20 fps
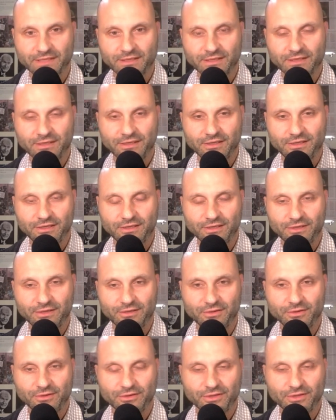uh,
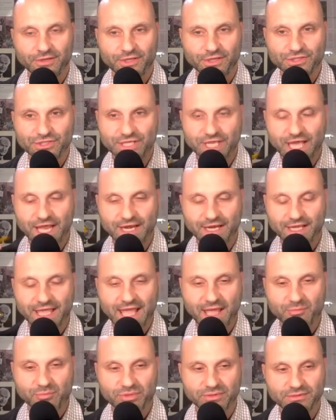she had a
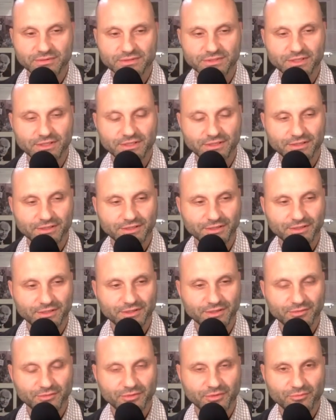cap
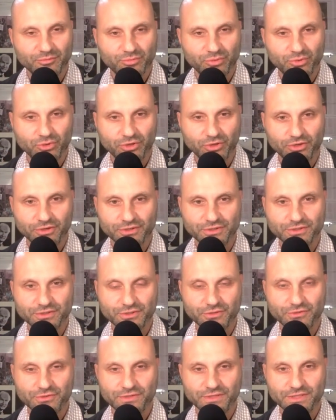uh, put on her
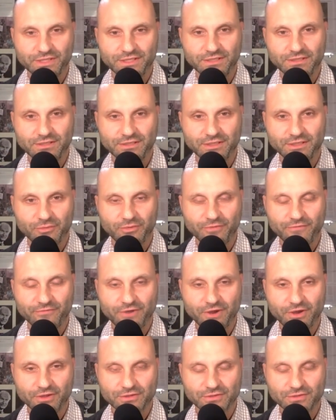tooth, and you know we're
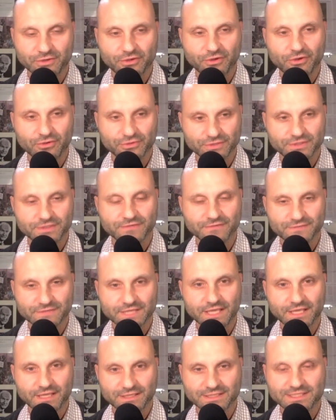very sort of conscious of
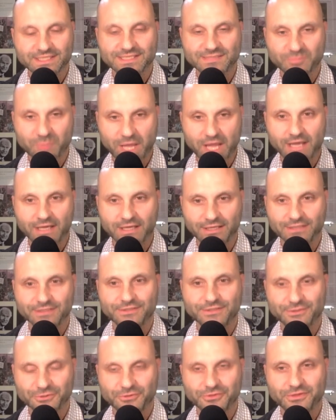saying it's a sparkly
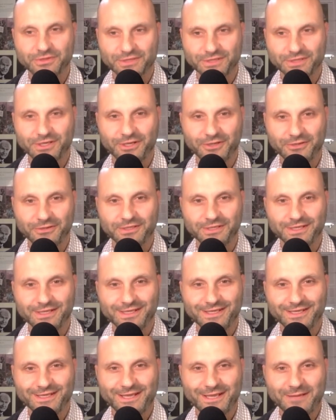tooth, you know,
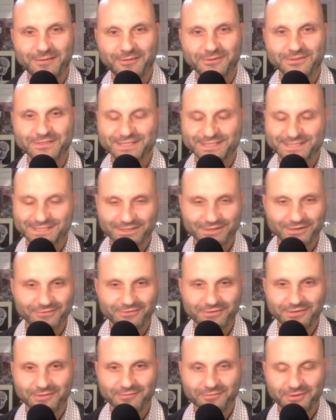because uh, it's a, of
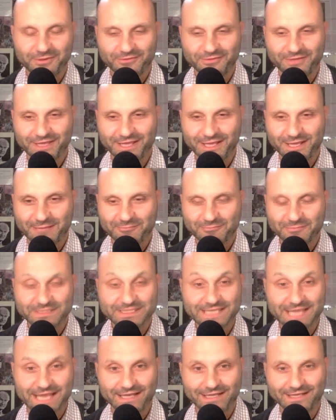a of a um,
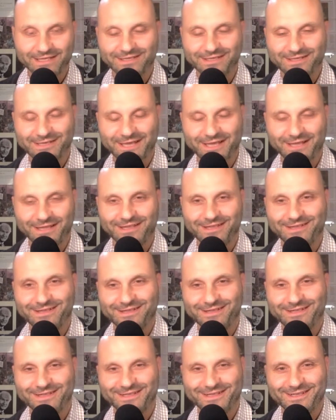metallic color.
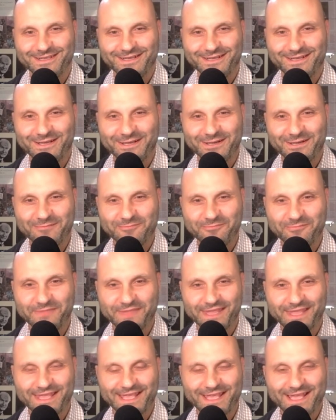Um, yeah.
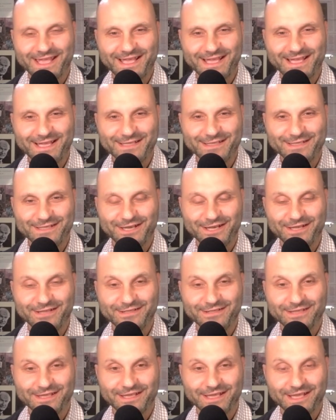And you know,
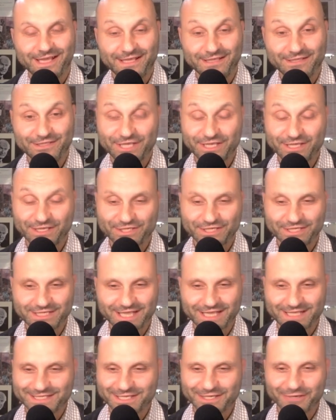and she she's
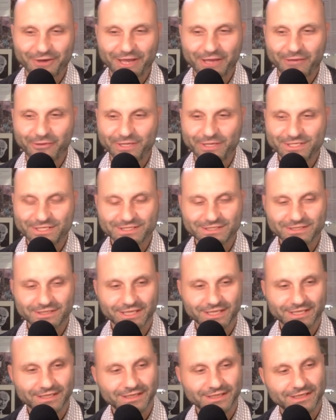asking great questions
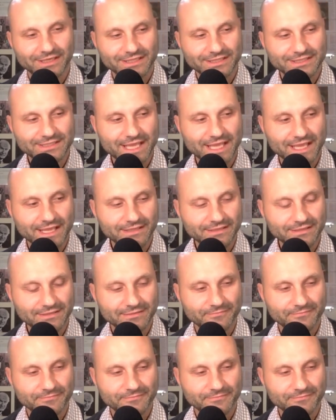like, Dad,